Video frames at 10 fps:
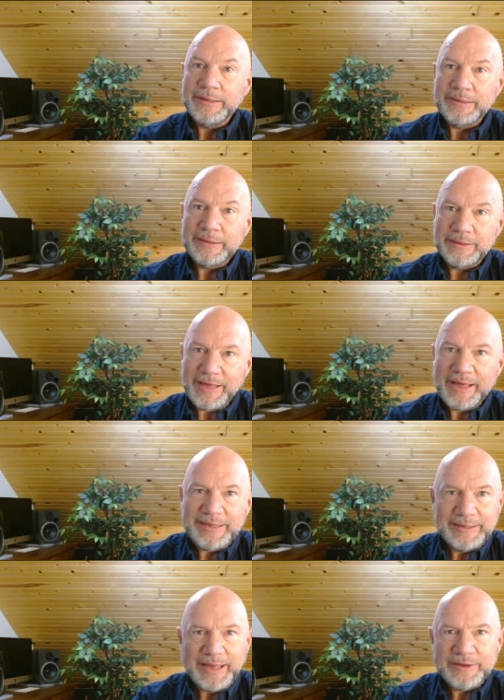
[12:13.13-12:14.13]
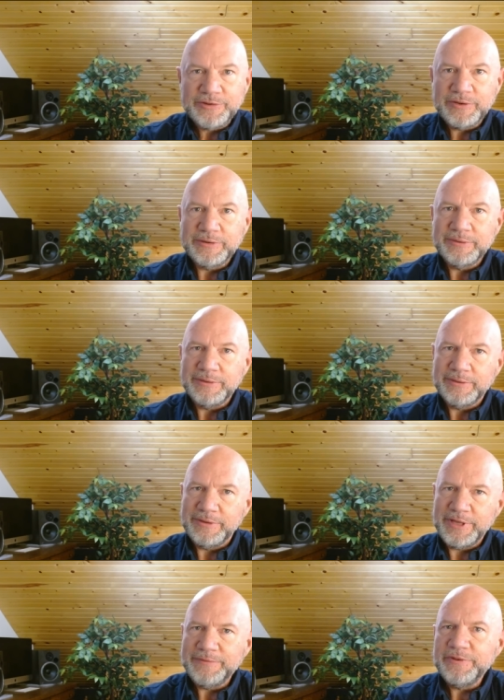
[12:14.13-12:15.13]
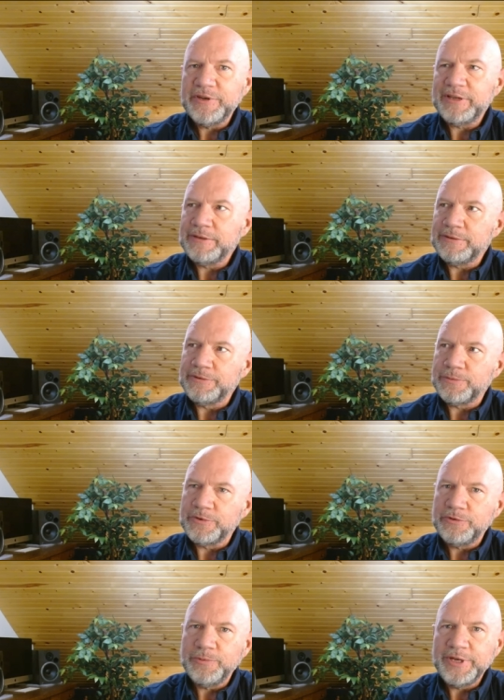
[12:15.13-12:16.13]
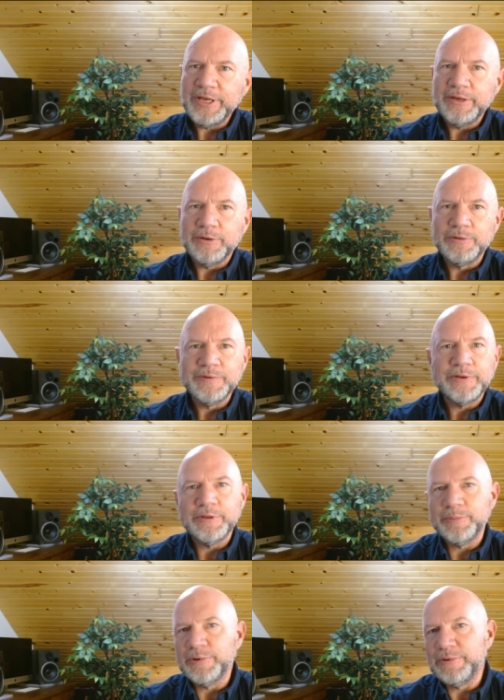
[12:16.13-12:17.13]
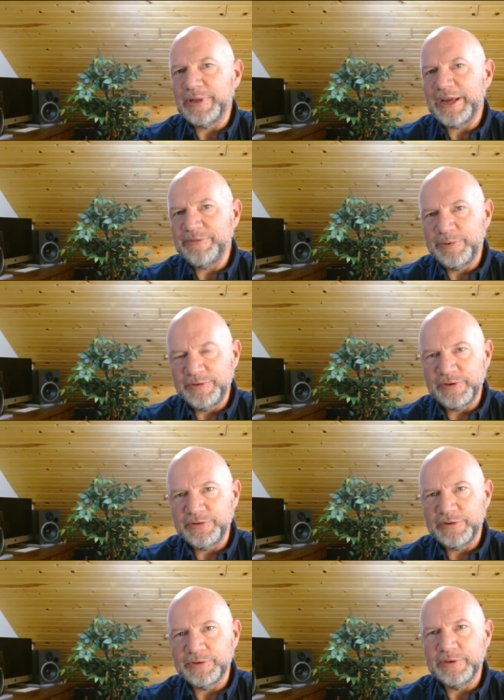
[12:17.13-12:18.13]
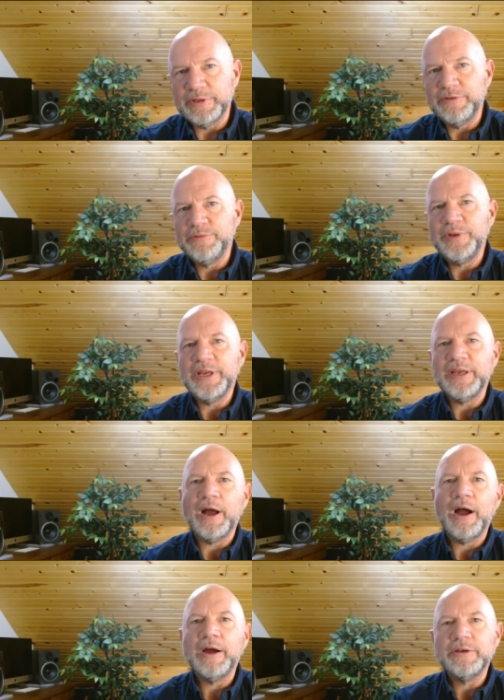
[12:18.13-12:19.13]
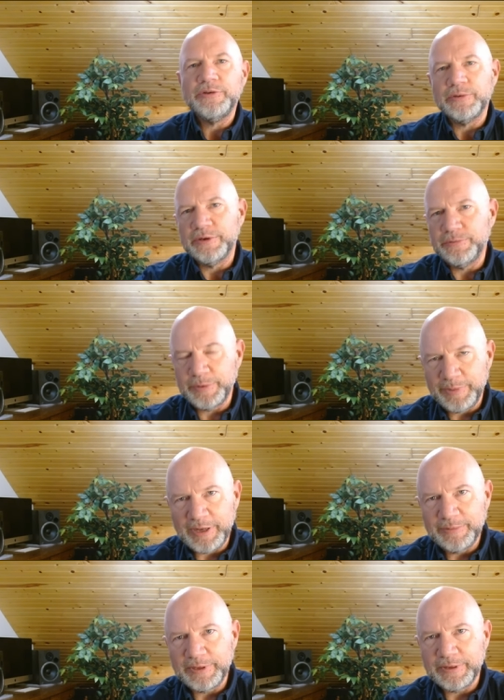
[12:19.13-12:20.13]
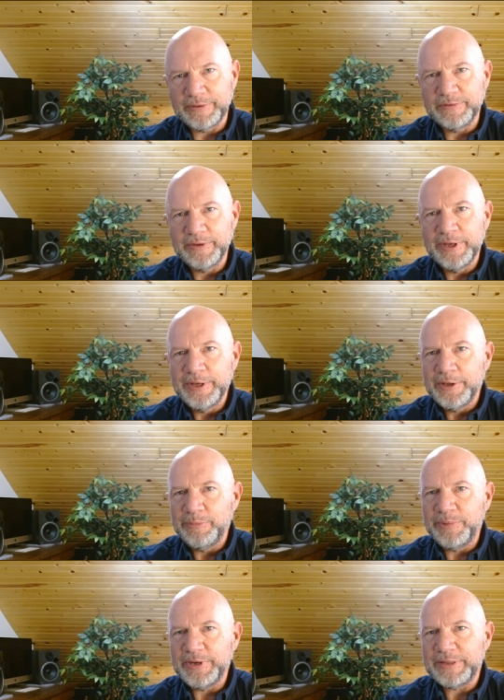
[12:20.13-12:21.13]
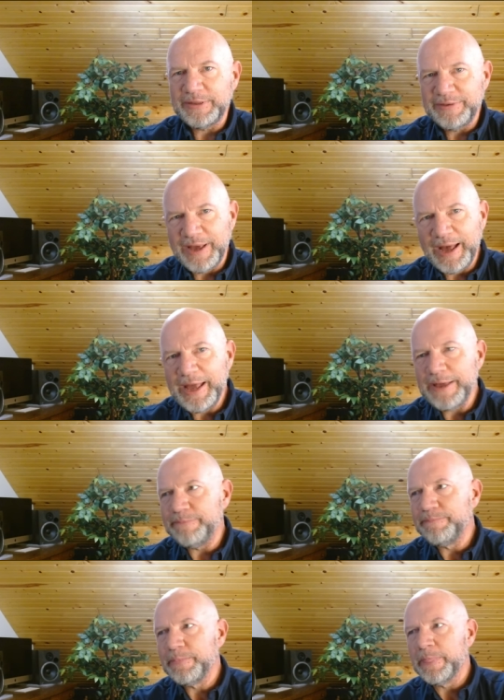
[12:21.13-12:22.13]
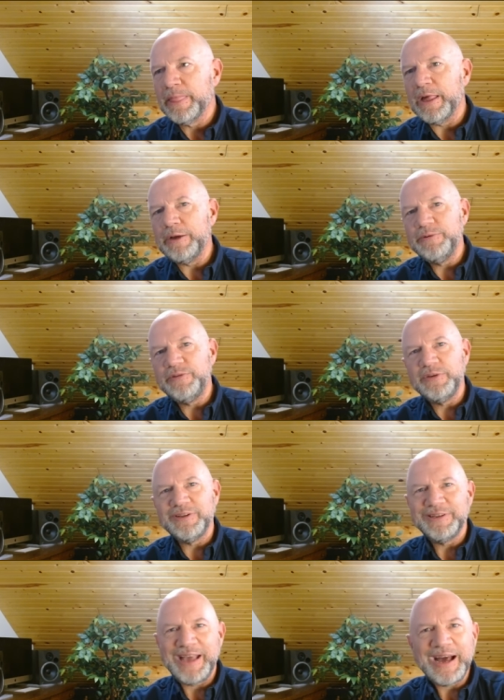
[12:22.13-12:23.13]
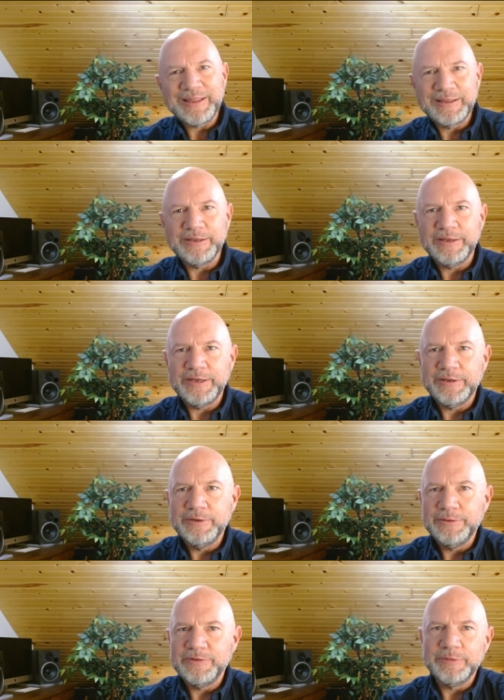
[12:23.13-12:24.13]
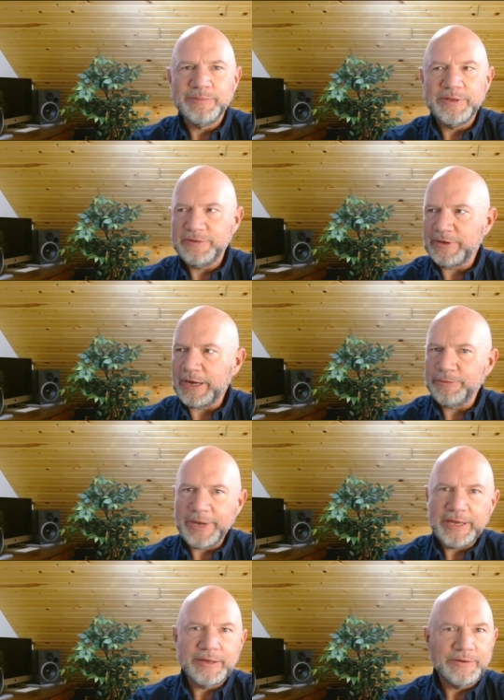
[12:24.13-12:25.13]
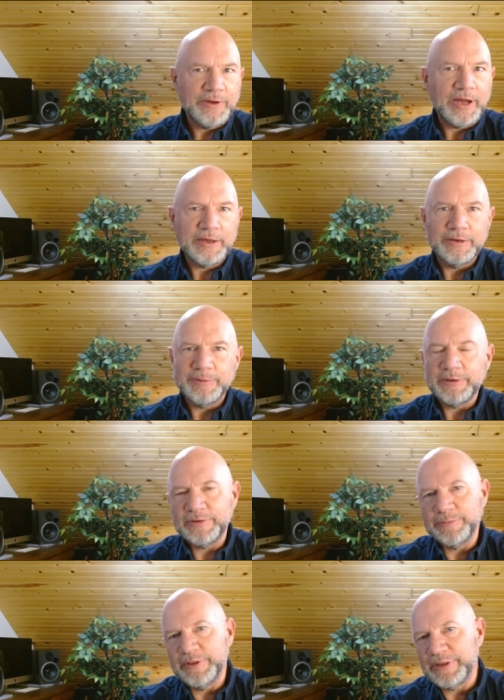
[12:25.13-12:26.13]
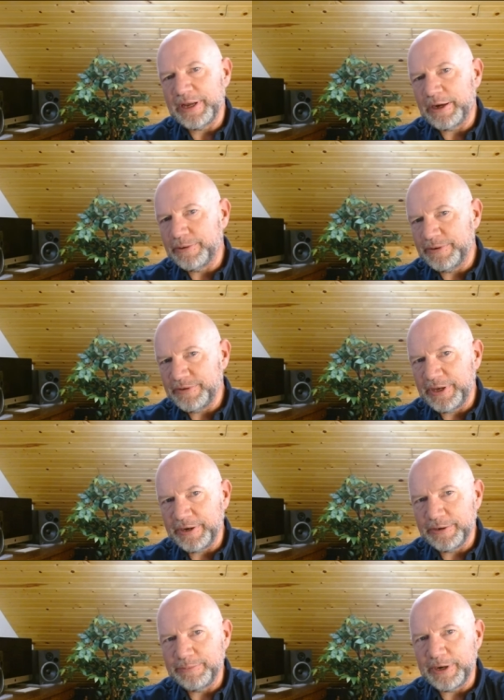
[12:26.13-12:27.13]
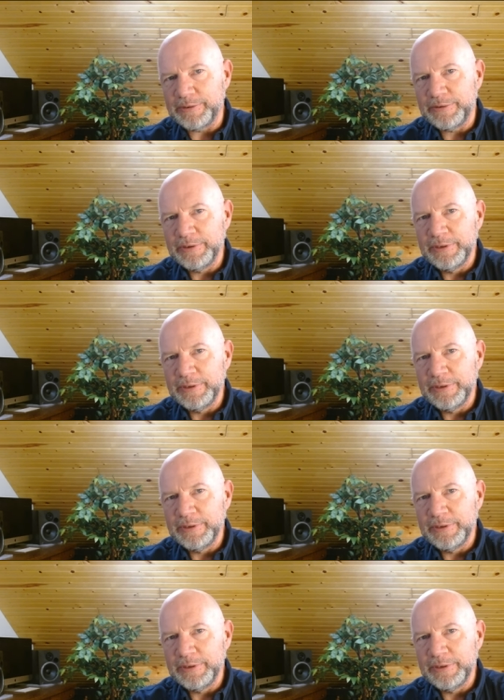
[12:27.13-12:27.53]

that election, the evangelicals were swinging over to the pro life position and swinging hard towards Republicans. But at the time, I was still a Catholic kid who simply saw Reagan talking about something that I always cared about.